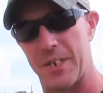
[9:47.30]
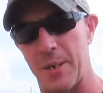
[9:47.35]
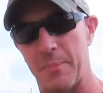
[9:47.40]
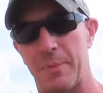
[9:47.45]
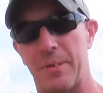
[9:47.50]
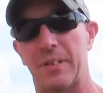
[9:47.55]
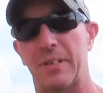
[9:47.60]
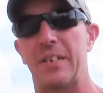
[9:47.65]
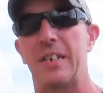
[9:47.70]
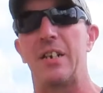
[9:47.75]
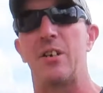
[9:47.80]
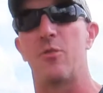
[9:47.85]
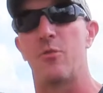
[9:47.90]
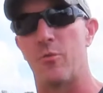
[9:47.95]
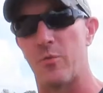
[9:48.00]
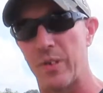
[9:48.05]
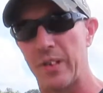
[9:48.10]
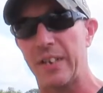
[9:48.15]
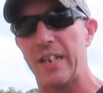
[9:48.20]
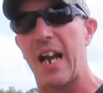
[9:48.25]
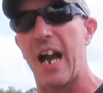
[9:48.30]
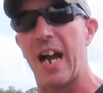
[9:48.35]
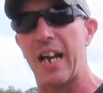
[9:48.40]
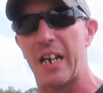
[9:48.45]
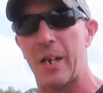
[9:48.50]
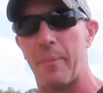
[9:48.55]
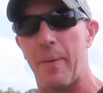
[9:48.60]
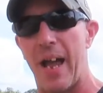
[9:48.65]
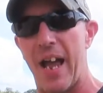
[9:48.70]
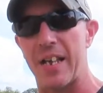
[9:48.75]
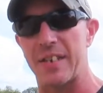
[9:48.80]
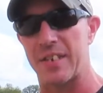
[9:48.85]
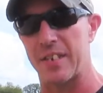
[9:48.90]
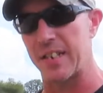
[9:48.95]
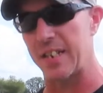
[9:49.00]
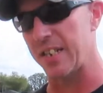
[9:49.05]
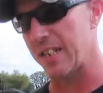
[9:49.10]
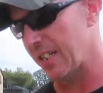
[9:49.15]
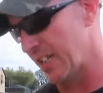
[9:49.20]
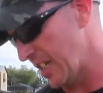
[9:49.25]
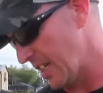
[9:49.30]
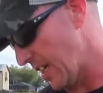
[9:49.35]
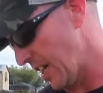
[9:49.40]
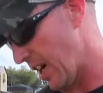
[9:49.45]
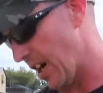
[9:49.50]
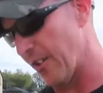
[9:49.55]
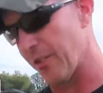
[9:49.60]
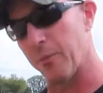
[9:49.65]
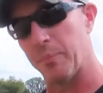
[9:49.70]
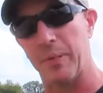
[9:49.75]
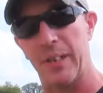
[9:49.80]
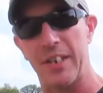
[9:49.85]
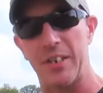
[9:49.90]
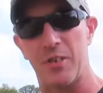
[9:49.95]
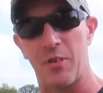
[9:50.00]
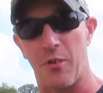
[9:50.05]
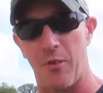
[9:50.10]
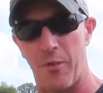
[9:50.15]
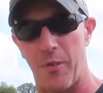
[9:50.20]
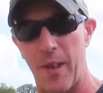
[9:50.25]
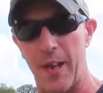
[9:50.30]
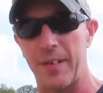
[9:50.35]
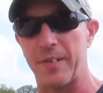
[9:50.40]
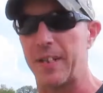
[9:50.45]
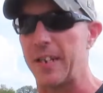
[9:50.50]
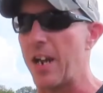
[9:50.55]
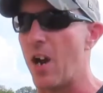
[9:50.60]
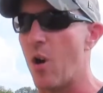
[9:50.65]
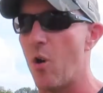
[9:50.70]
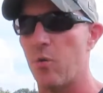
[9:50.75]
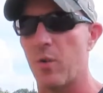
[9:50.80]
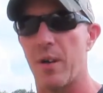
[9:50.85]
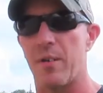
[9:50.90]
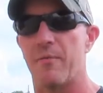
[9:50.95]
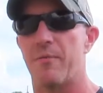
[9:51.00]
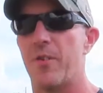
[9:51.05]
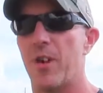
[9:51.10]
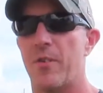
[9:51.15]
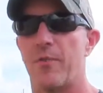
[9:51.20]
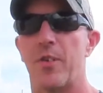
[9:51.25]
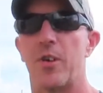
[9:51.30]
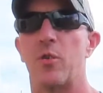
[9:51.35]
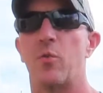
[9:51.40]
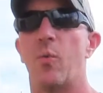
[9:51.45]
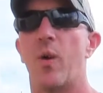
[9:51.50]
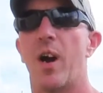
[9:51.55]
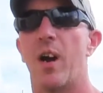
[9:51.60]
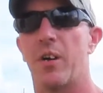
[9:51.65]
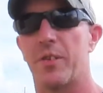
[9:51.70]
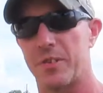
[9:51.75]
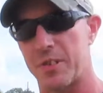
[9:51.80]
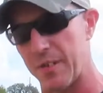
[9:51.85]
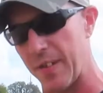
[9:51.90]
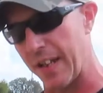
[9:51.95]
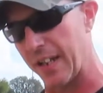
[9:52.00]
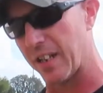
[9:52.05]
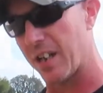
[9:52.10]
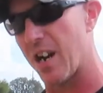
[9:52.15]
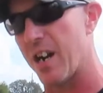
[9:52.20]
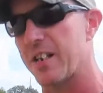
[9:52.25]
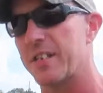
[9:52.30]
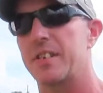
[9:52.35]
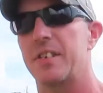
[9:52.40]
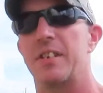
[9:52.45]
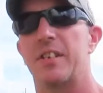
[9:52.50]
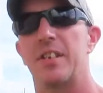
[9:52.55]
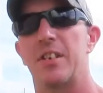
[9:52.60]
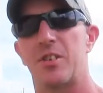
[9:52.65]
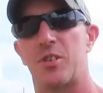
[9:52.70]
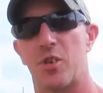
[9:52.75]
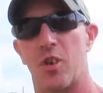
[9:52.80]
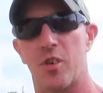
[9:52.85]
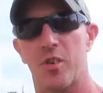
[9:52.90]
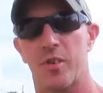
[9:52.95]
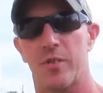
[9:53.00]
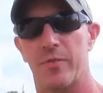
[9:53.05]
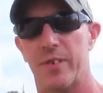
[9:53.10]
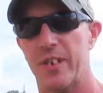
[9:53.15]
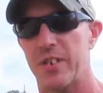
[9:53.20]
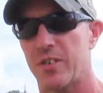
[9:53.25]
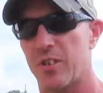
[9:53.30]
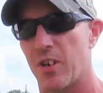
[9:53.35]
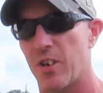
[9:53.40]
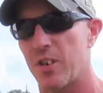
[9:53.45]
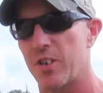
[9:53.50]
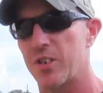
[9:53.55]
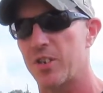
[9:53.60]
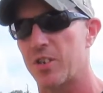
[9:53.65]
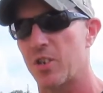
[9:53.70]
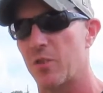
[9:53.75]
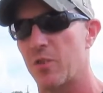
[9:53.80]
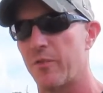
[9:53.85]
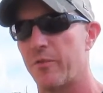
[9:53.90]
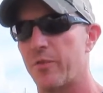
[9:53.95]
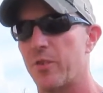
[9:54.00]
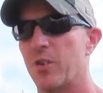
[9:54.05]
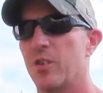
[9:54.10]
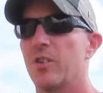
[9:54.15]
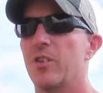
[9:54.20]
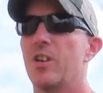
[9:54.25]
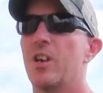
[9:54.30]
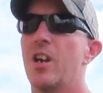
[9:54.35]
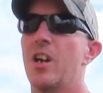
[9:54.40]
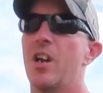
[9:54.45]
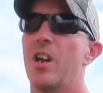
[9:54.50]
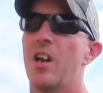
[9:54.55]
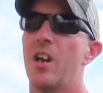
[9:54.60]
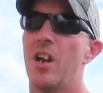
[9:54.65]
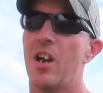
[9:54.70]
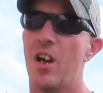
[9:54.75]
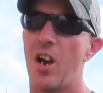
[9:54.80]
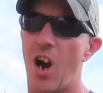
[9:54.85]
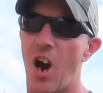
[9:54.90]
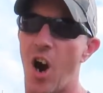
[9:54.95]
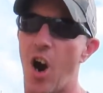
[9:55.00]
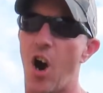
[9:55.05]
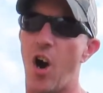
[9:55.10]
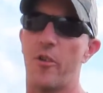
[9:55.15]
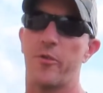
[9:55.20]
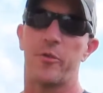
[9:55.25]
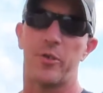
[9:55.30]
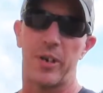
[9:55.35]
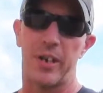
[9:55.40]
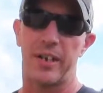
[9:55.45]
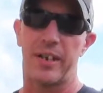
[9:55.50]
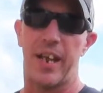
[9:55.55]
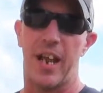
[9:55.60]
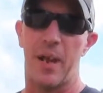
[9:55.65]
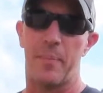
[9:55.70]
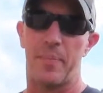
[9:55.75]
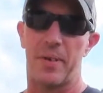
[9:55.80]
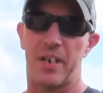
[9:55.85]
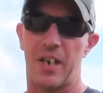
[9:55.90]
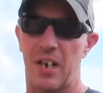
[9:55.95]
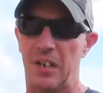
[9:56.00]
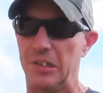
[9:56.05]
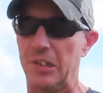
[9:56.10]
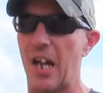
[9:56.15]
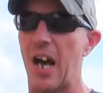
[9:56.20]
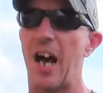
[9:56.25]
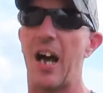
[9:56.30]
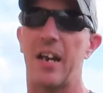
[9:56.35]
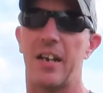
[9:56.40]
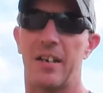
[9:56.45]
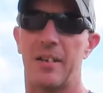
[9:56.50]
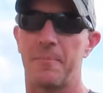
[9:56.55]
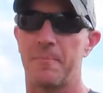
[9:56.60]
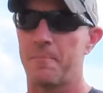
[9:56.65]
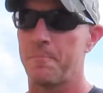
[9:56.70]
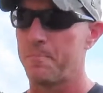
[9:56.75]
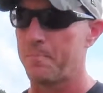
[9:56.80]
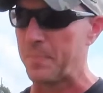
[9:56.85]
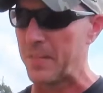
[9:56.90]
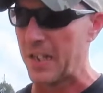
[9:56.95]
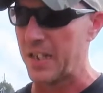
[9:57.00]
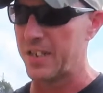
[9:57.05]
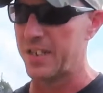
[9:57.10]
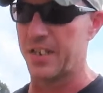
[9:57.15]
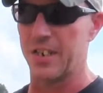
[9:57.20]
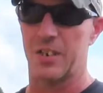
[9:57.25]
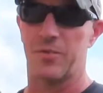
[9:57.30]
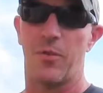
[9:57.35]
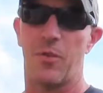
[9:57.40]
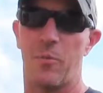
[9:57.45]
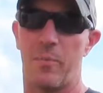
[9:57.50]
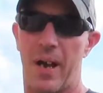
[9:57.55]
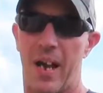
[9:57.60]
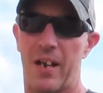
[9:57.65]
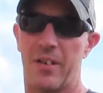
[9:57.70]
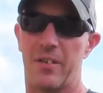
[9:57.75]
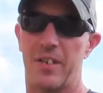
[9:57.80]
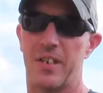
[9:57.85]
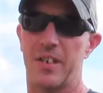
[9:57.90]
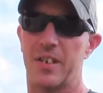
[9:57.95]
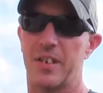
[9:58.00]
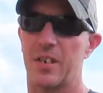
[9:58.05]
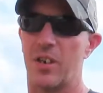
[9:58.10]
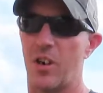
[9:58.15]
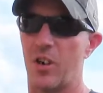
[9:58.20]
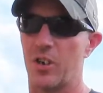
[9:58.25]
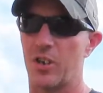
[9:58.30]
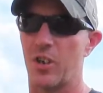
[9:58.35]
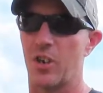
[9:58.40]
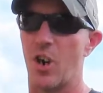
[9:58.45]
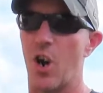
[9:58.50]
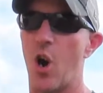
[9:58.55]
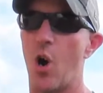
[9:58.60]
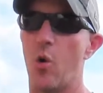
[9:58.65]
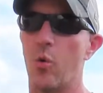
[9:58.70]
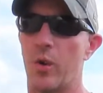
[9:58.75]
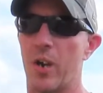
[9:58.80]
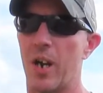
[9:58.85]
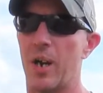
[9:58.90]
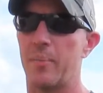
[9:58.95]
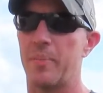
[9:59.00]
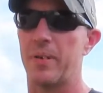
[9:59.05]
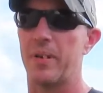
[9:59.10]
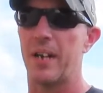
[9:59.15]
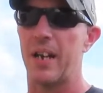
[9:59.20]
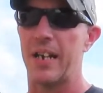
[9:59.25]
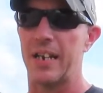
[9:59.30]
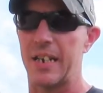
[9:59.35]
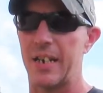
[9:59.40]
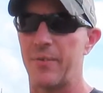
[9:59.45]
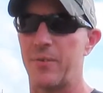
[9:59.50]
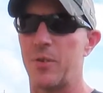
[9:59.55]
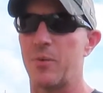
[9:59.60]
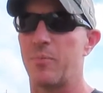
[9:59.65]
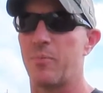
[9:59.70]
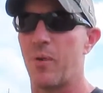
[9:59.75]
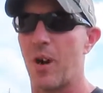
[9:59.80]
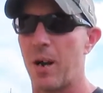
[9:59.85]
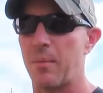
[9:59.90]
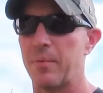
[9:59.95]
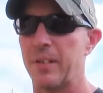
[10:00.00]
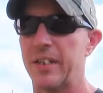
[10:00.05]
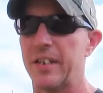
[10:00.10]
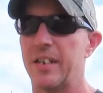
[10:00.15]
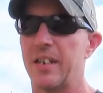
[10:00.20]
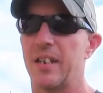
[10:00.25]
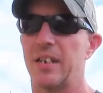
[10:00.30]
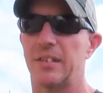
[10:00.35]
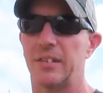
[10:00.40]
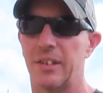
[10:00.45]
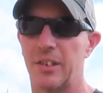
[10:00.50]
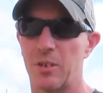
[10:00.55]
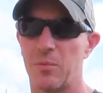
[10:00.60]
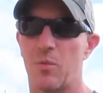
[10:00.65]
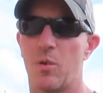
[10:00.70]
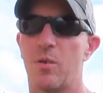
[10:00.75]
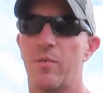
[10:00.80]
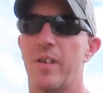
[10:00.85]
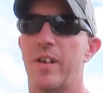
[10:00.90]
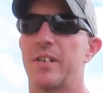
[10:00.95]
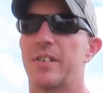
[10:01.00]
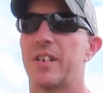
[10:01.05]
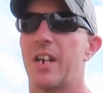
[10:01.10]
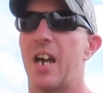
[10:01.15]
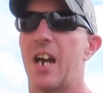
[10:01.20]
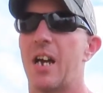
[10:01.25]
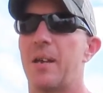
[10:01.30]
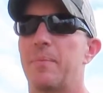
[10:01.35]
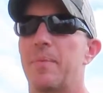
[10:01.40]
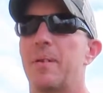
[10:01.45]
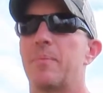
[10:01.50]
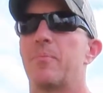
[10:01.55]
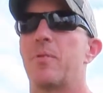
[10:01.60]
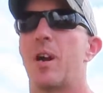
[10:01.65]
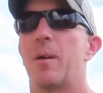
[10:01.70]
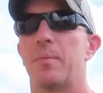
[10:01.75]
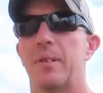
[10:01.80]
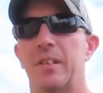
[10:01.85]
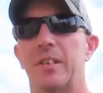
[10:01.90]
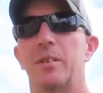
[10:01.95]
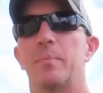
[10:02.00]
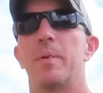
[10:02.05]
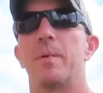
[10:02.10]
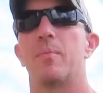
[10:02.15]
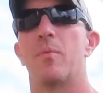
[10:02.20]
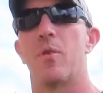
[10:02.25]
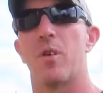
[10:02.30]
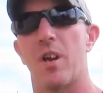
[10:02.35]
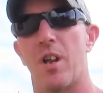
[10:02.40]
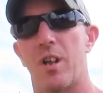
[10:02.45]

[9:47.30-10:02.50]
typically really high capacity. The plates are thick. They hold up very, very well to that constant discharge and recharge. So if you're off-grid camping a lot, 6-volt batteries are going to hold up and give you probably a little more runtime and probably a little bit more